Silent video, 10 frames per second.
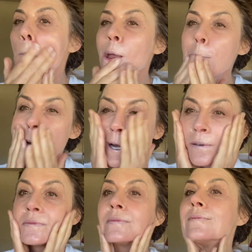There we
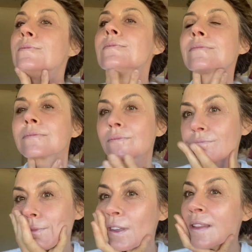go.
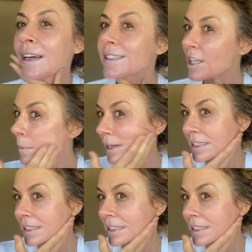That's coming